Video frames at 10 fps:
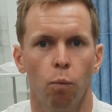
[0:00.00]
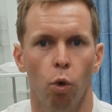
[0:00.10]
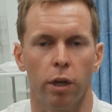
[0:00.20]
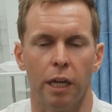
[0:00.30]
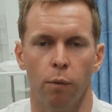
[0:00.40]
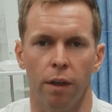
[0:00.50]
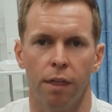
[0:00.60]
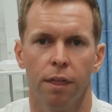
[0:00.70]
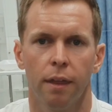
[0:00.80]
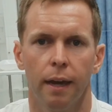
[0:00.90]
working with
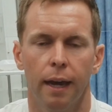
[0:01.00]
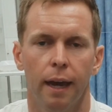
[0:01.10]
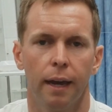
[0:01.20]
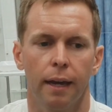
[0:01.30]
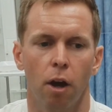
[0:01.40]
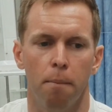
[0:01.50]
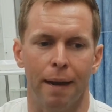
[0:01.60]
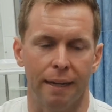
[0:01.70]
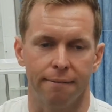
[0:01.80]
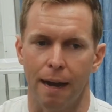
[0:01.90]

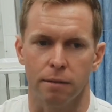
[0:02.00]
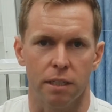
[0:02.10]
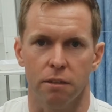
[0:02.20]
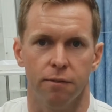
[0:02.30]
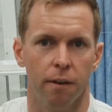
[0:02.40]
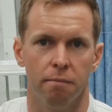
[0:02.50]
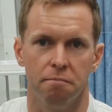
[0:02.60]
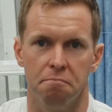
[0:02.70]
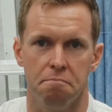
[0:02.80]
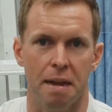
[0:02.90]
compounding pharmacies for
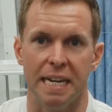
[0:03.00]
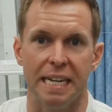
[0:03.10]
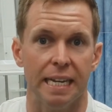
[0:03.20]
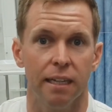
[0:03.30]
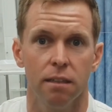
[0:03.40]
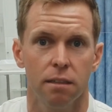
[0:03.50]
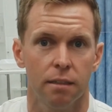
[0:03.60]
many years.